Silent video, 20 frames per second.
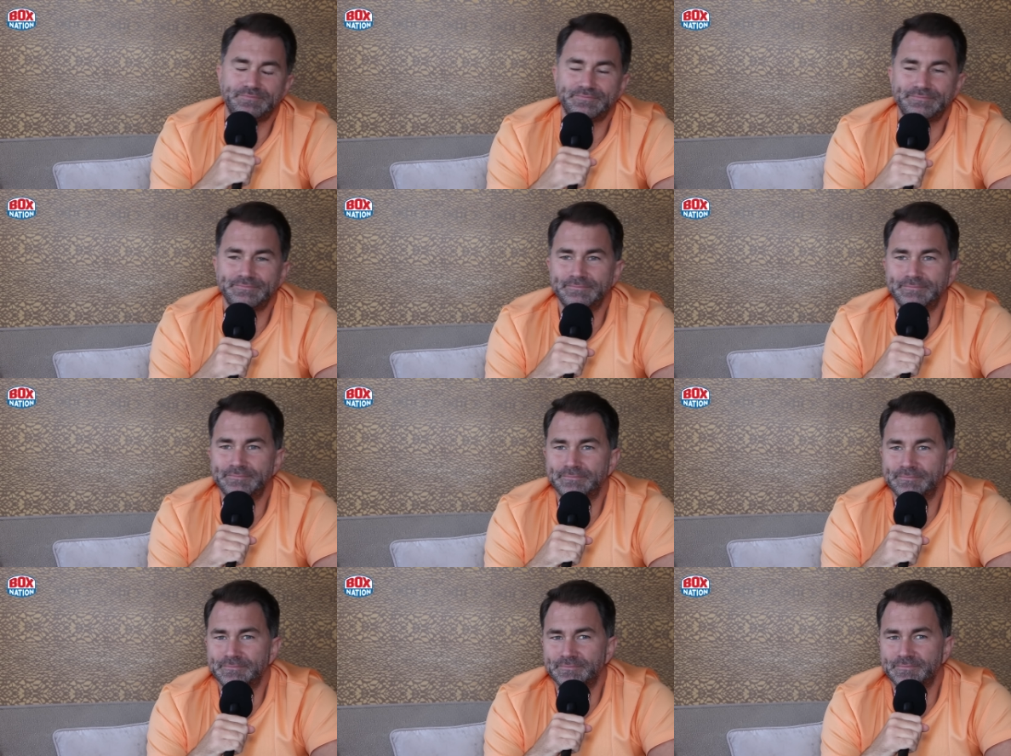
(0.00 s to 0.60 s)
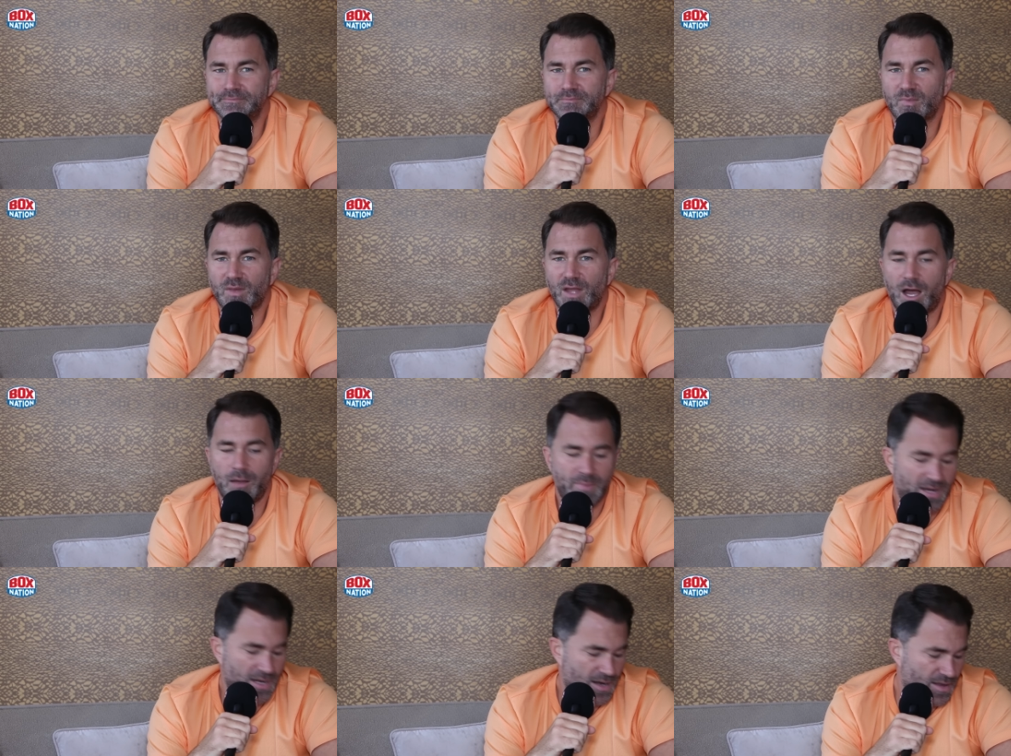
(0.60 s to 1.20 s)
Mm,
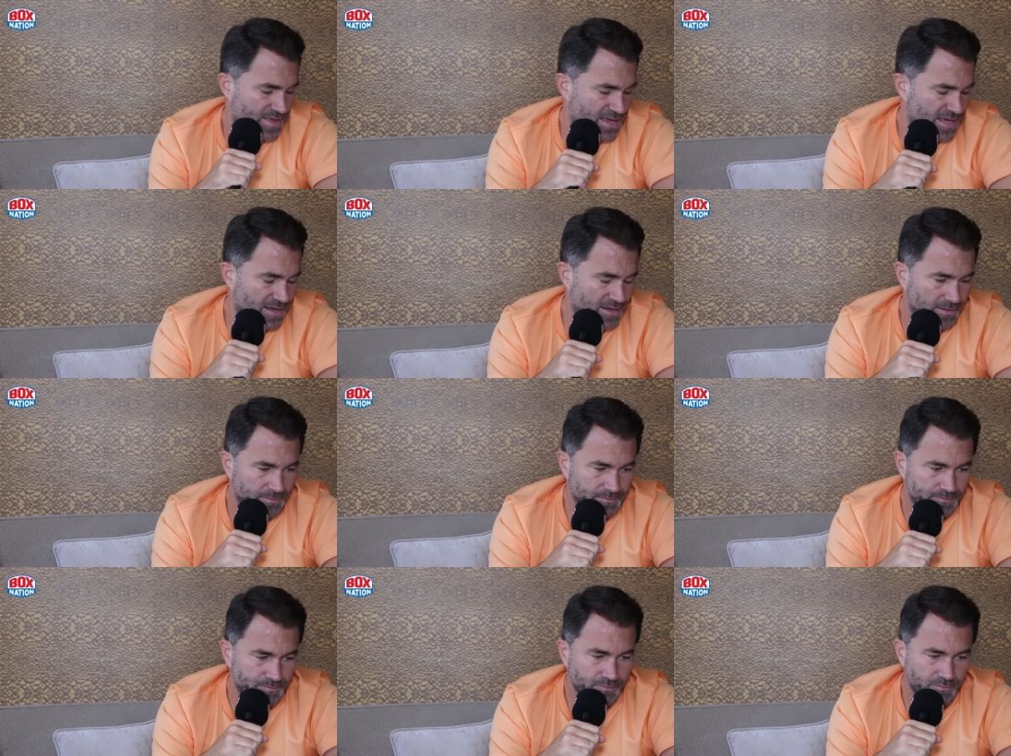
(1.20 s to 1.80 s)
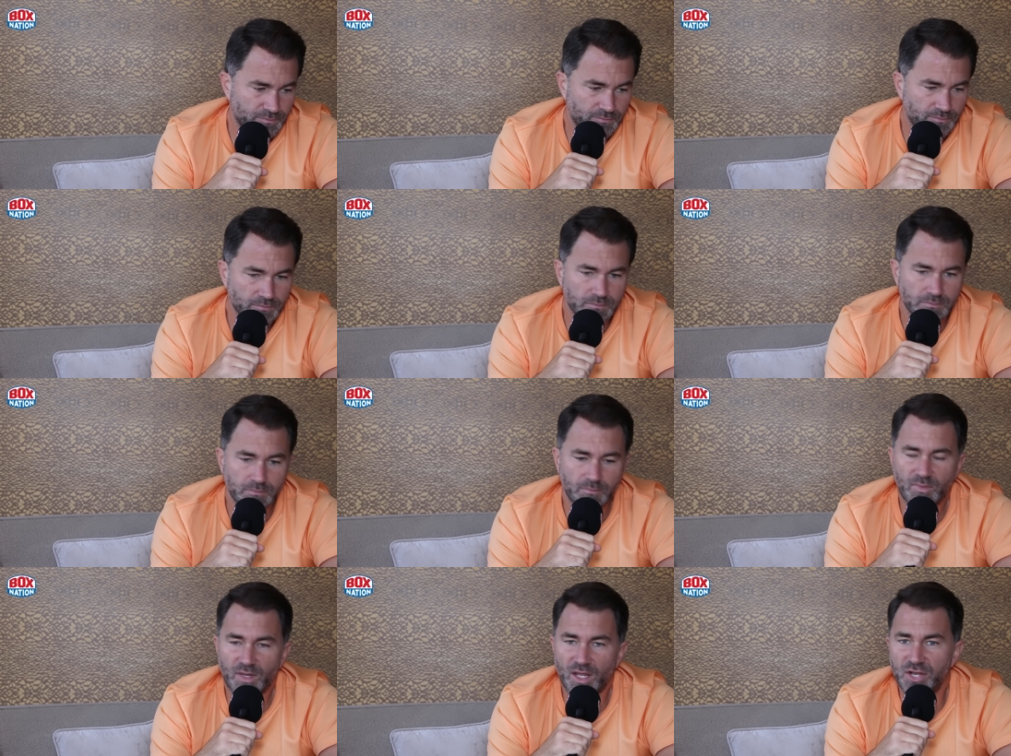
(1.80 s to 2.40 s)
I mean, I think
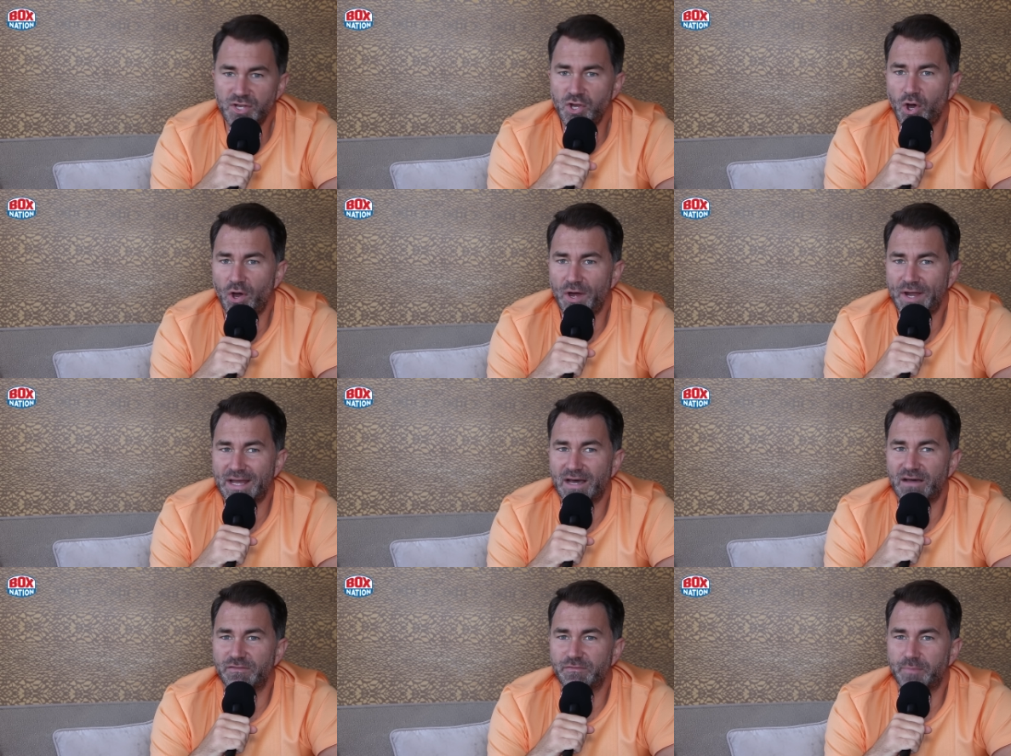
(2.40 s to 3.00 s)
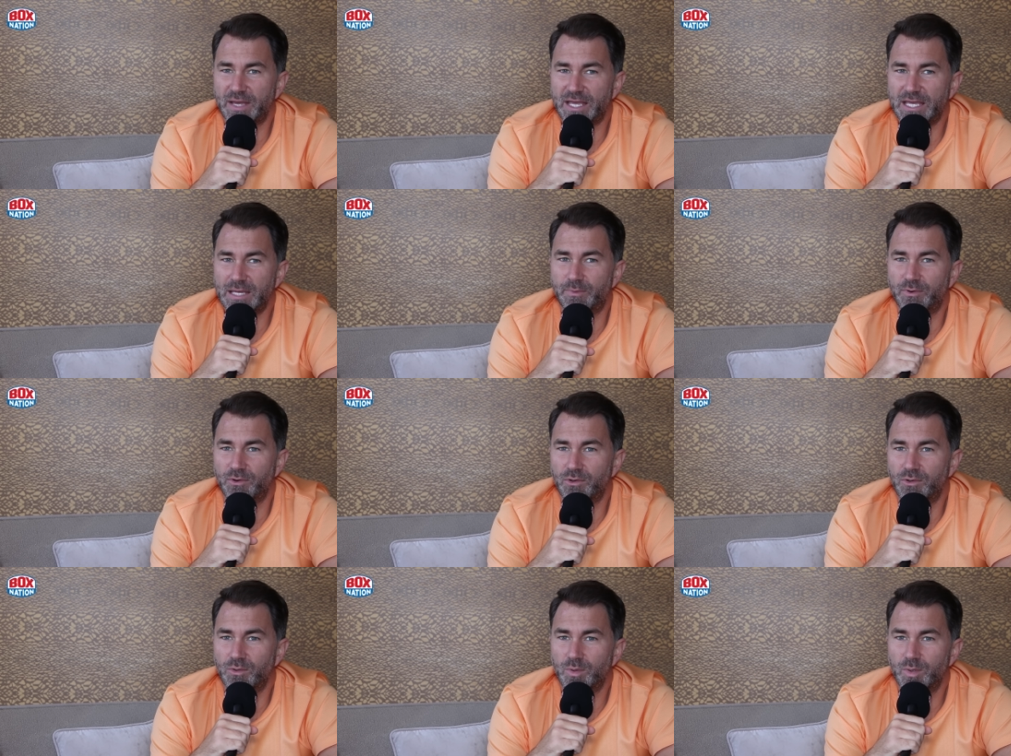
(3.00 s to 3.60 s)
not enough
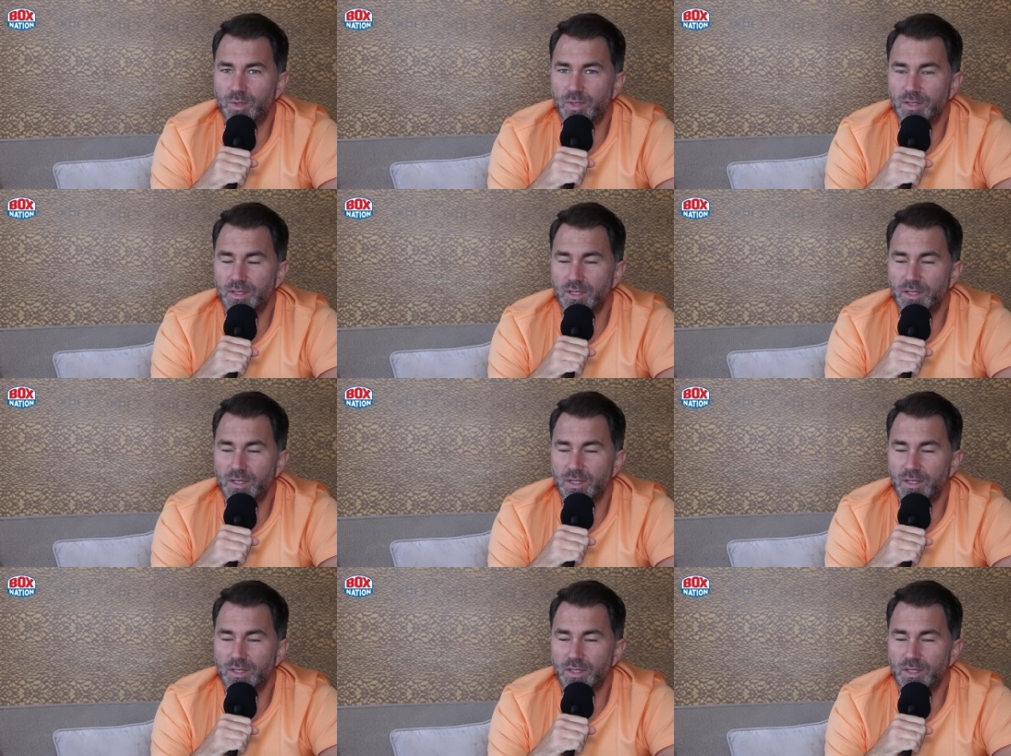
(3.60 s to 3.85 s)
people